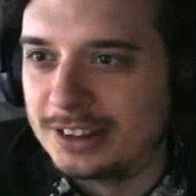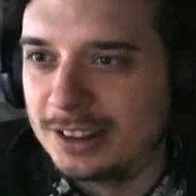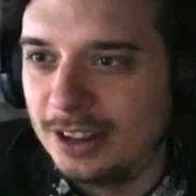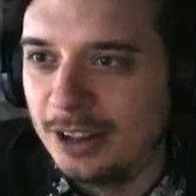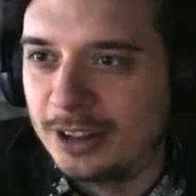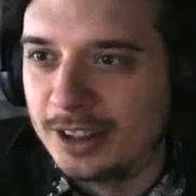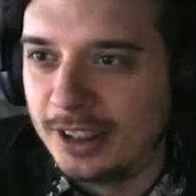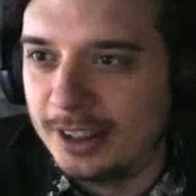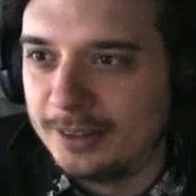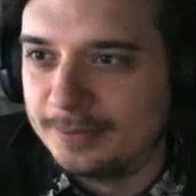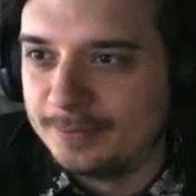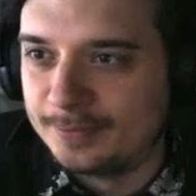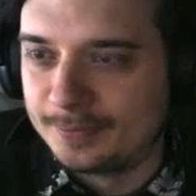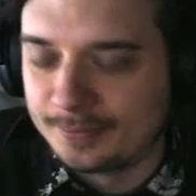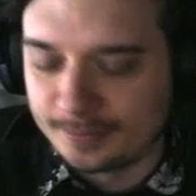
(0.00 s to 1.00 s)
okay.
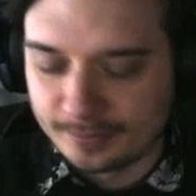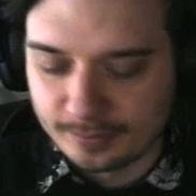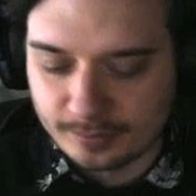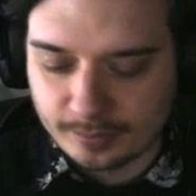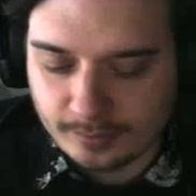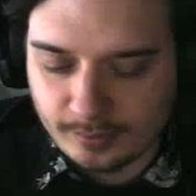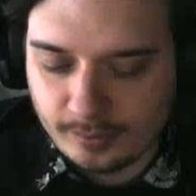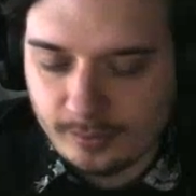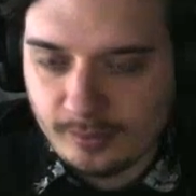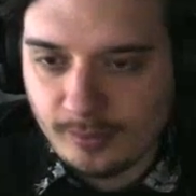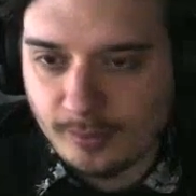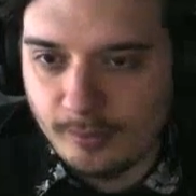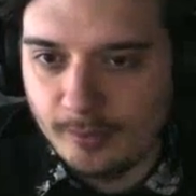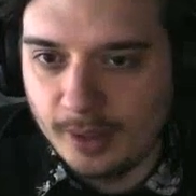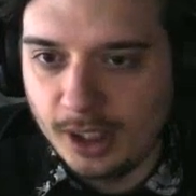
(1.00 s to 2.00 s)

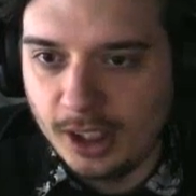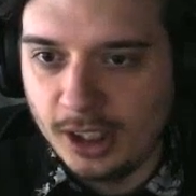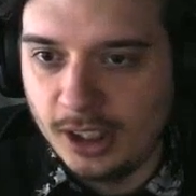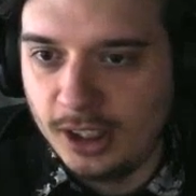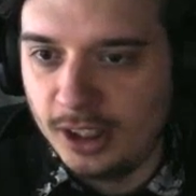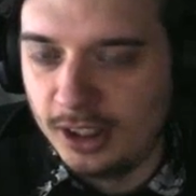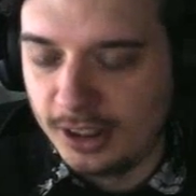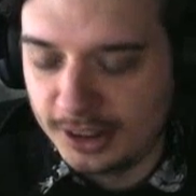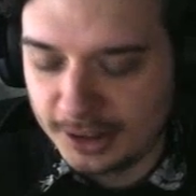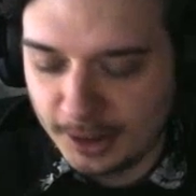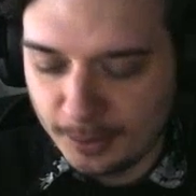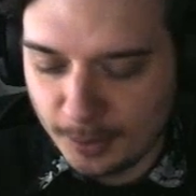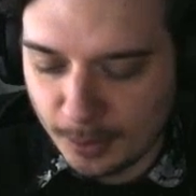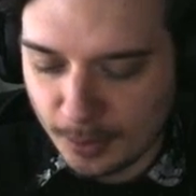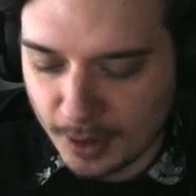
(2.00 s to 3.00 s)
Last time
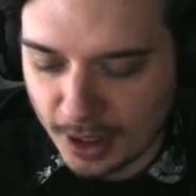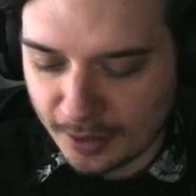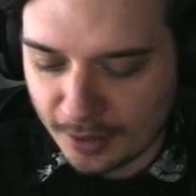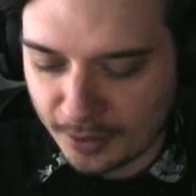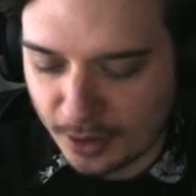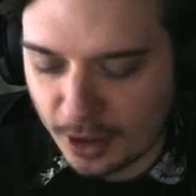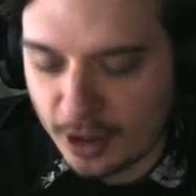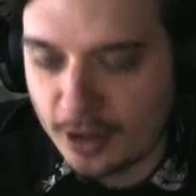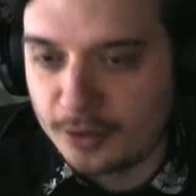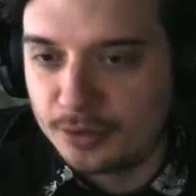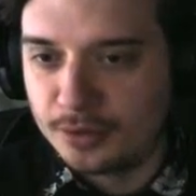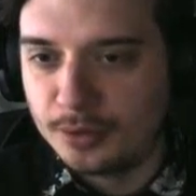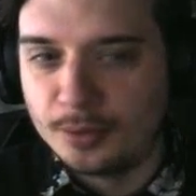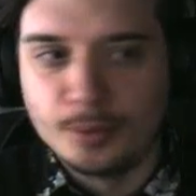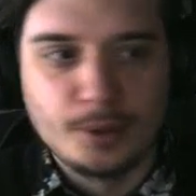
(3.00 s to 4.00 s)
when we left off,
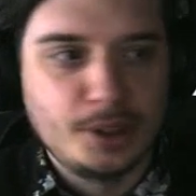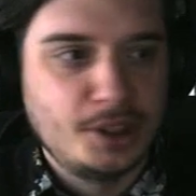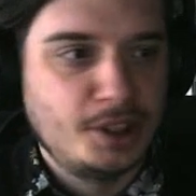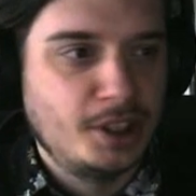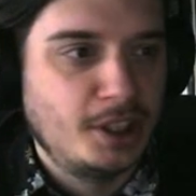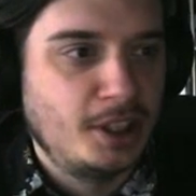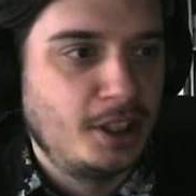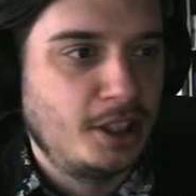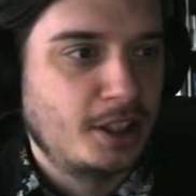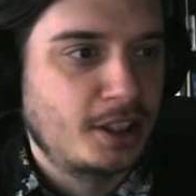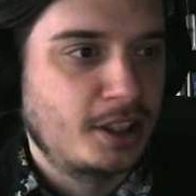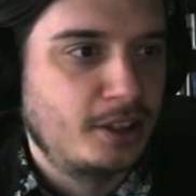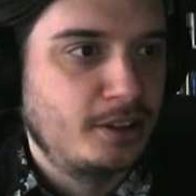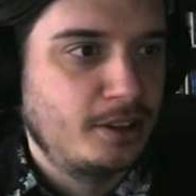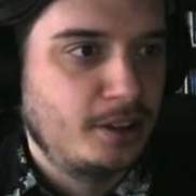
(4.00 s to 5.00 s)
we
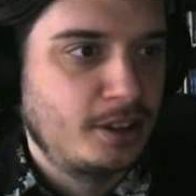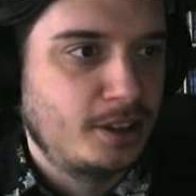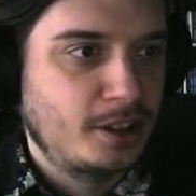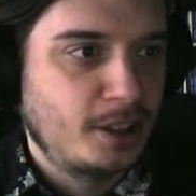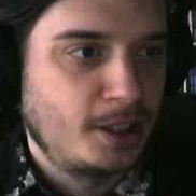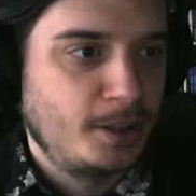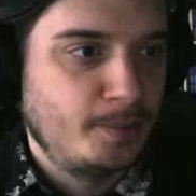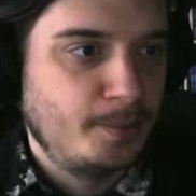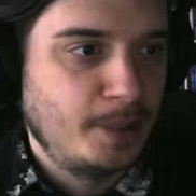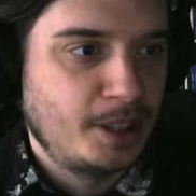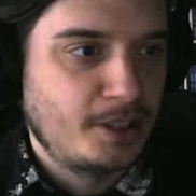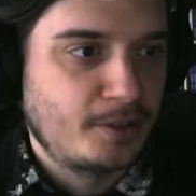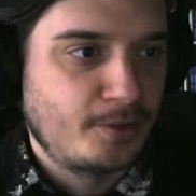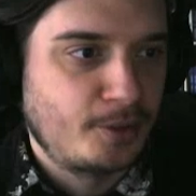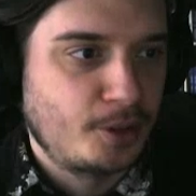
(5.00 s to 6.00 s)
kind of made the
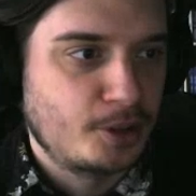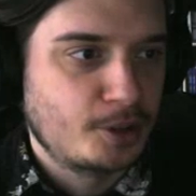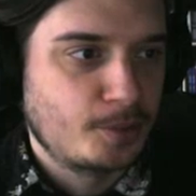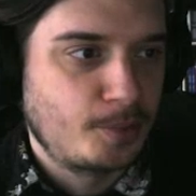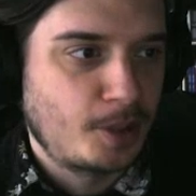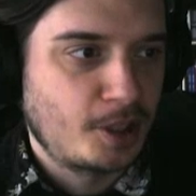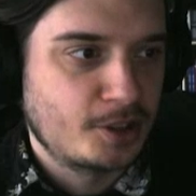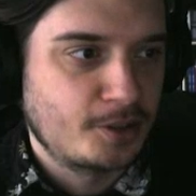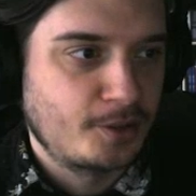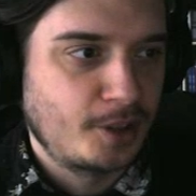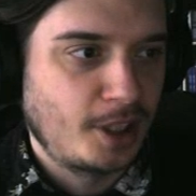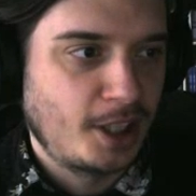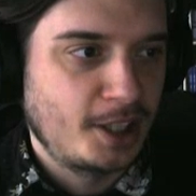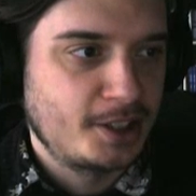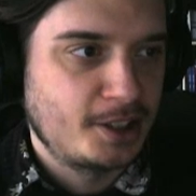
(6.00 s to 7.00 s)
first pause of the
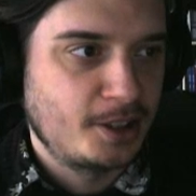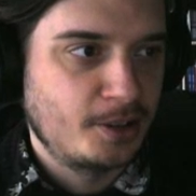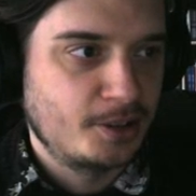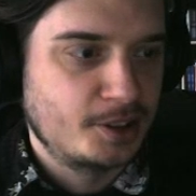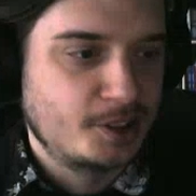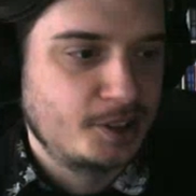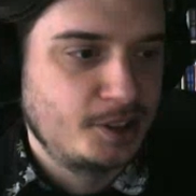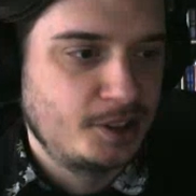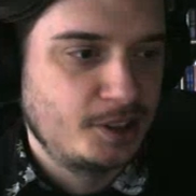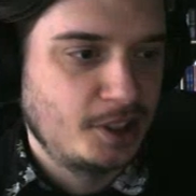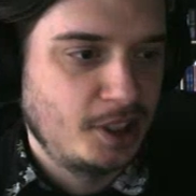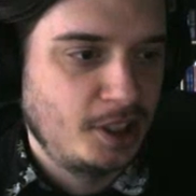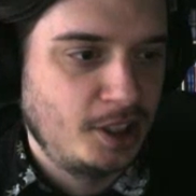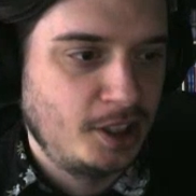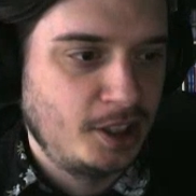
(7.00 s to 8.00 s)
lighting on
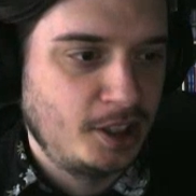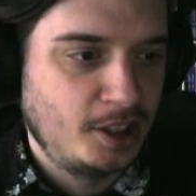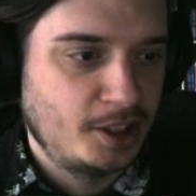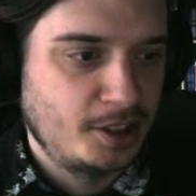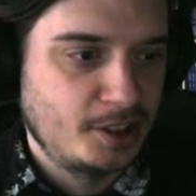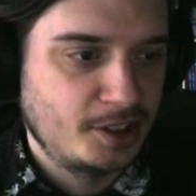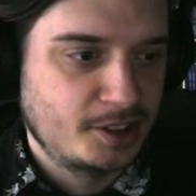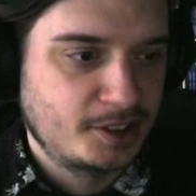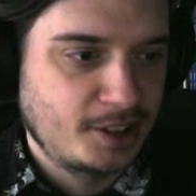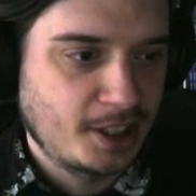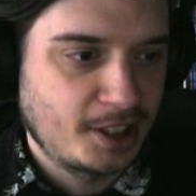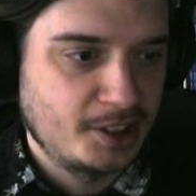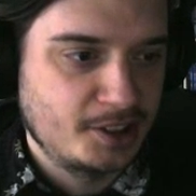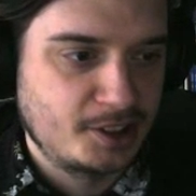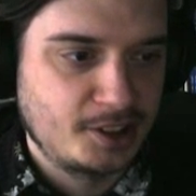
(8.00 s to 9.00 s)
the
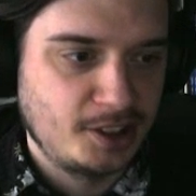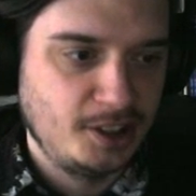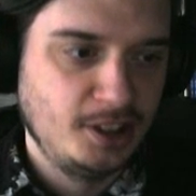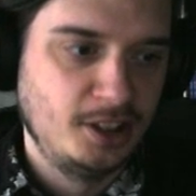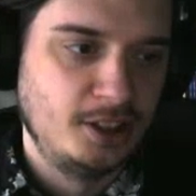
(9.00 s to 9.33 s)
second scene.